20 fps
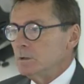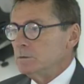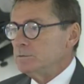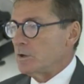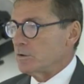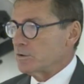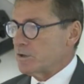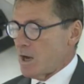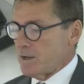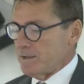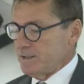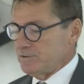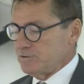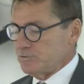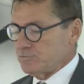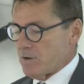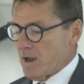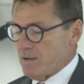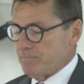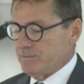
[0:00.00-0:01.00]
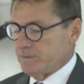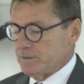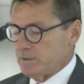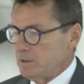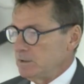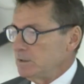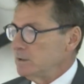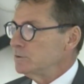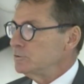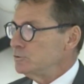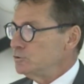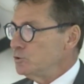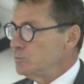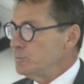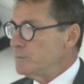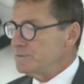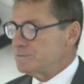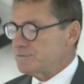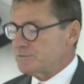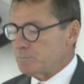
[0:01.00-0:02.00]
Narcotics trafficking,
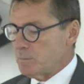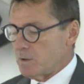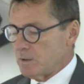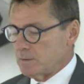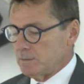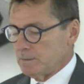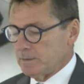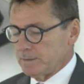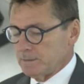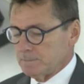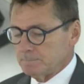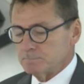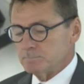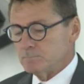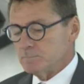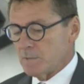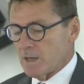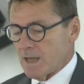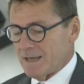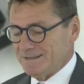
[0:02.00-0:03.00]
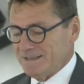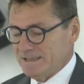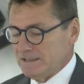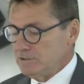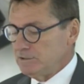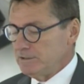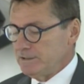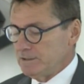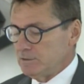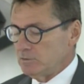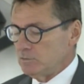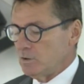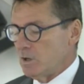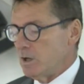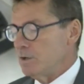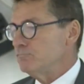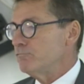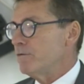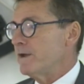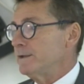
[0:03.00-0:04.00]
human smuggling, and illegal,
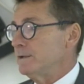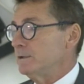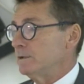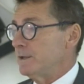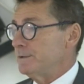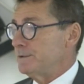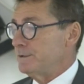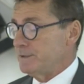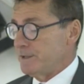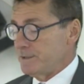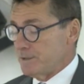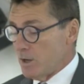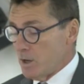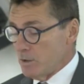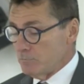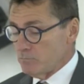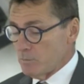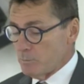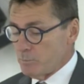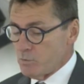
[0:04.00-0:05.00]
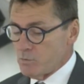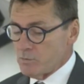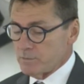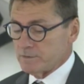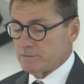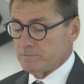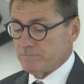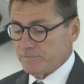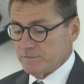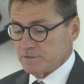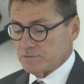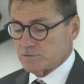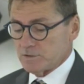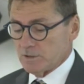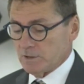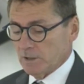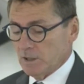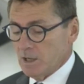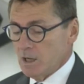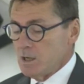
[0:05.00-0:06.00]
unregulated, and unreported
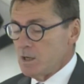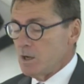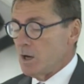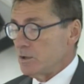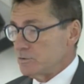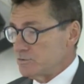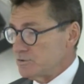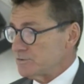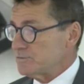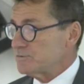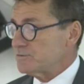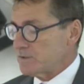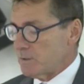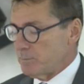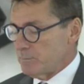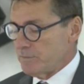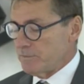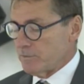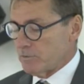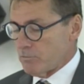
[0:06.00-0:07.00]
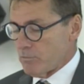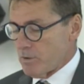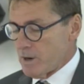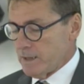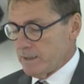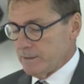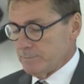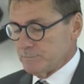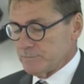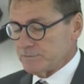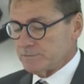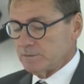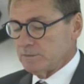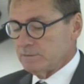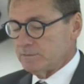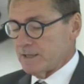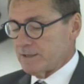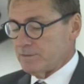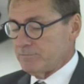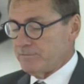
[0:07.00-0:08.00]
fishing are just some of the crimes
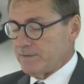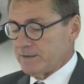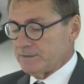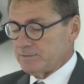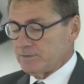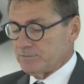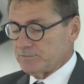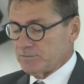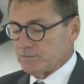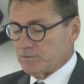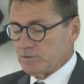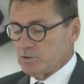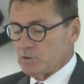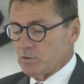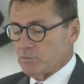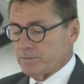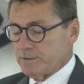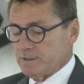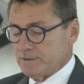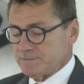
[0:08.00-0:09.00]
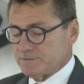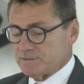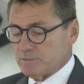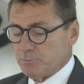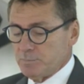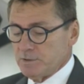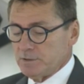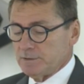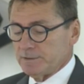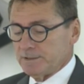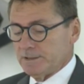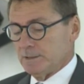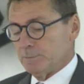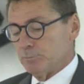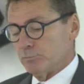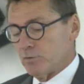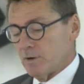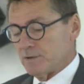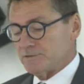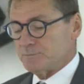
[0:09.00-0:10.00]
that affect the security, stability, and
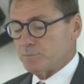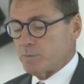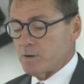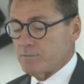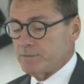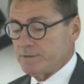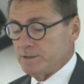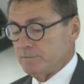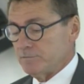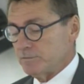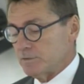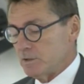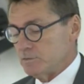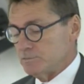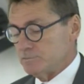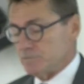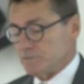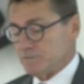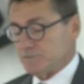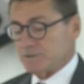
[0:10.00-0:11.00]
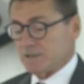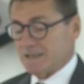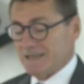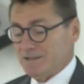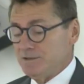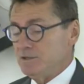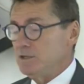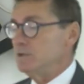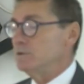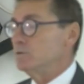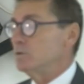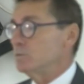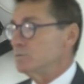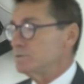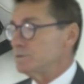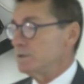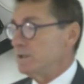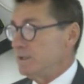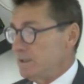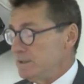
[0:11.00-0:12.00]
prosperity of countries in the,
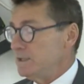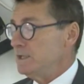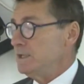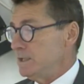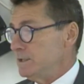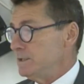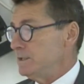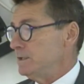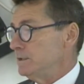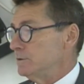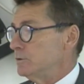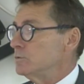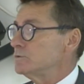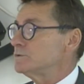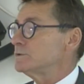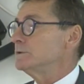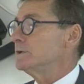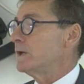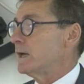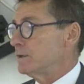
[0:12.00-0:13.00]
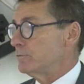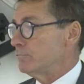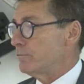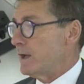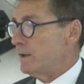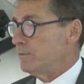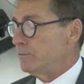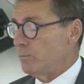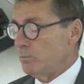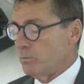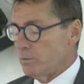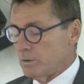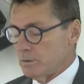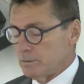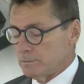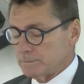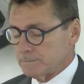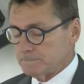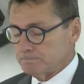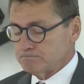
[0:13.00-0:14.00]
in the Indian Ocean and around the
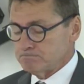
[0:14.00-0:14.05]
world.